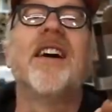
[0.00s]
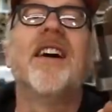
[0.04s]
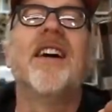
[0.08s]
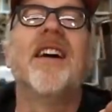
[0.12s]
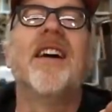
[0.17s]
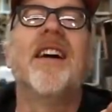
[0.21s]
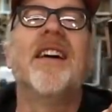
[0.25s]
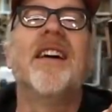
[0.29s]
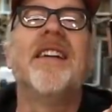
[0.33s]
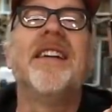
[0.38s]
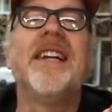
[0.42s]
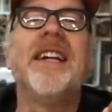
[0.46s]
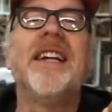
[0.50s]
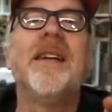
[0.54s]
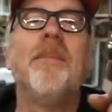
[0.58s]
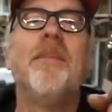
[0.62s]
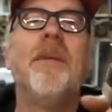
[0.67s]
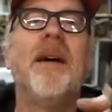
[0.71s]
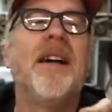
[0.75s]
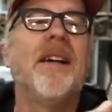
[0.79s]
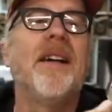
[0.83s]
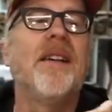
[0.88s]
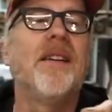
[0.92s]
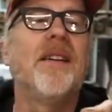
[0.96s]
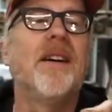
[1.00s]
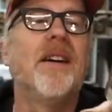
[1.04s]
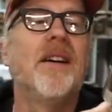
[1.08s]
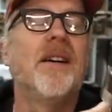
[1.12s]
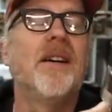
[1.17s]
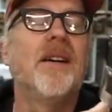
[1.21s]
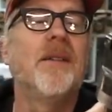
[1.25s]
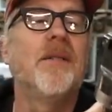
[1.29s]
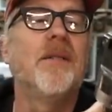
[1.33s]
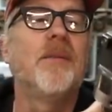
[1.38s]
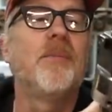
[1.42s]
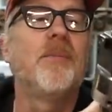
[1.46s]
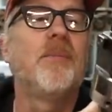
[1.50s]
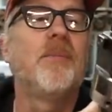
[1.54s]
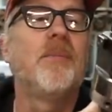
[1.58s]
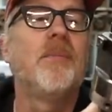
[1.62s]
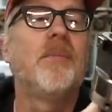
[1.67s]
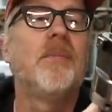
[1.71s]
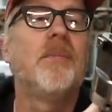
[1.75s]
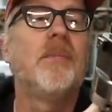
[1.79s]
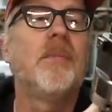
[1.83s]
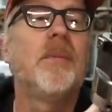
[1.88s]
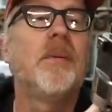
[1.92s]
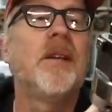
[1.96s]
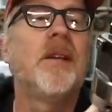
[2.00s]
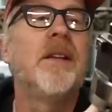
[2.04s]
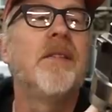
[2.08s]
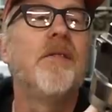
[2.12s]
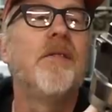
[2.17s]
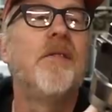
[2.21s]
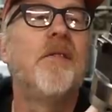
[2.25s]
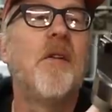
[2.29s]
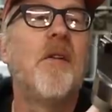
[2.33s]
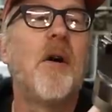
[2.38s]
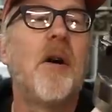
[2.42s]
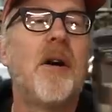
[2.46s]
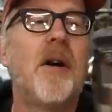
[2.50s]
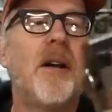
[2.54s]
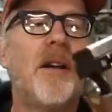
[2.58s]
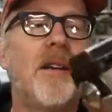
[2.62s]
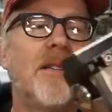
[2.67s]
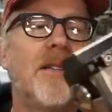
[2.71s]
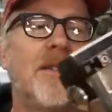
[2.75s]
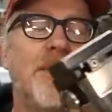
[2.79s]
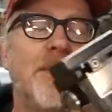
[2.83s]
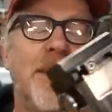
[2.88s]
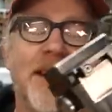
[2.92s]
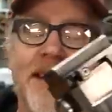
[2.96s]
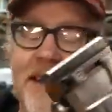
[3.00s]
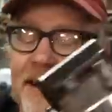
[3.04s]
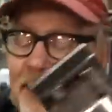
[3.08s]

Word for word: uh, on eBay uh, in the fall. Oh my